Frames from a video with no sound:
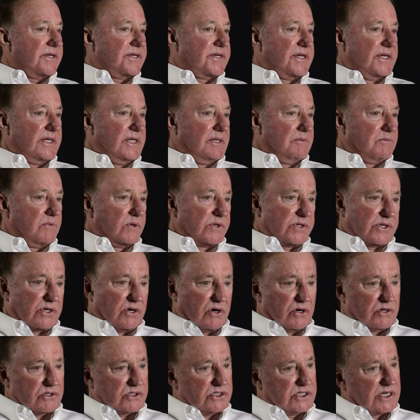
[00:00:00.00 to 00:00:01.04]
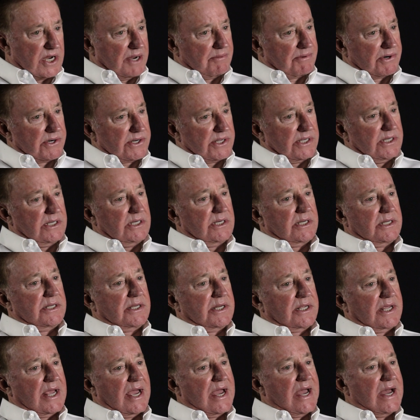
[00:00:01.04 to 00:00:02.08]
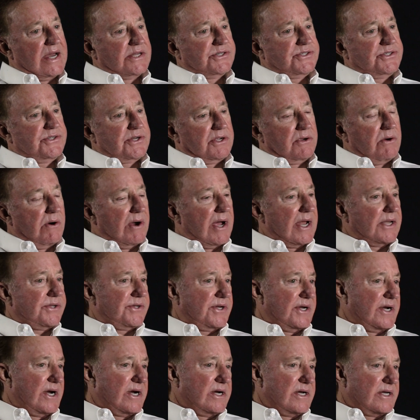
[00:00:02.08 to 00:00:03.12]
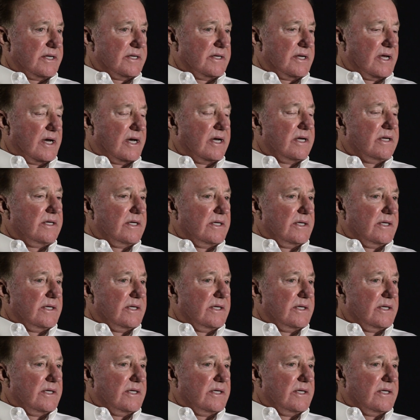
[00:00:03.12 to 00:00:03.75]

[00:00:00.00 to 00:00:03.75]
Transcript: team with Kirk Shelmerdine and the guys to go out there and uh,